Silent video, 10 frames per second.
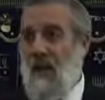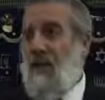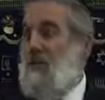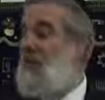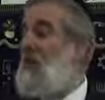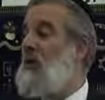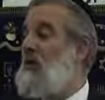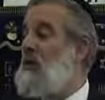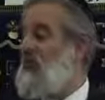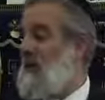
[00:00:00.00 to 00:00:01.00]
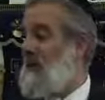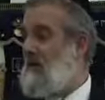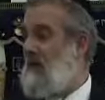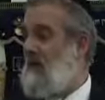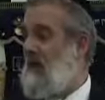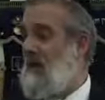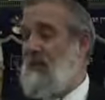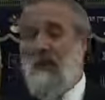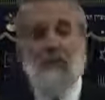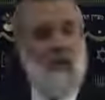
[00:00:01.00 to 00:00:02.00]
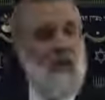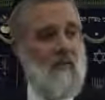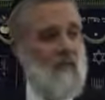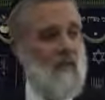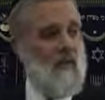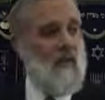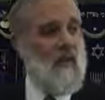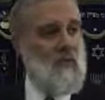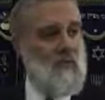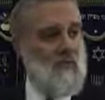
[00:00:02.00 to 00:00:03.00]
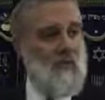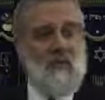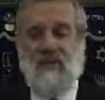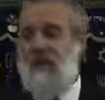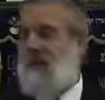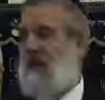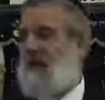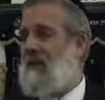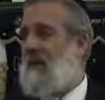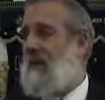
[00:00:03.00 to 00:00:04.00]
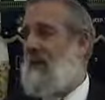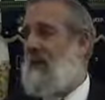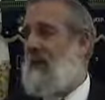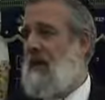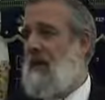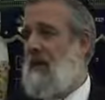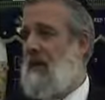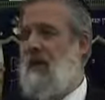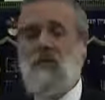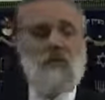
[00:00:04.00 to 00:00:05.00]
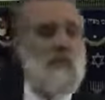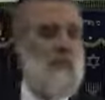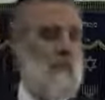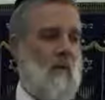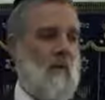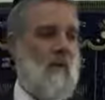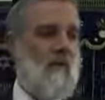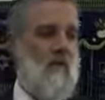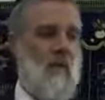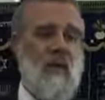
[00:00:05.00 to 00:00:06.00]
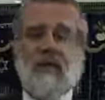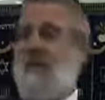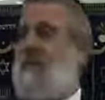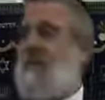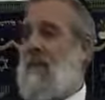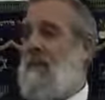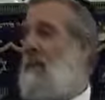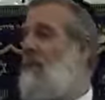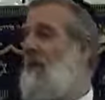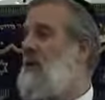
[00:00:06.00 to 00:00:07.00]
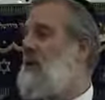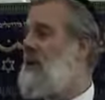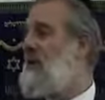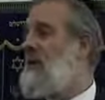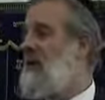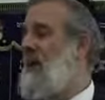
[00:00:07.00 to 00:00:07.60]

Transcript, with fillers: And you can see it in their behavior. You can sometimes detect it, who these people are. And some of them may be religious.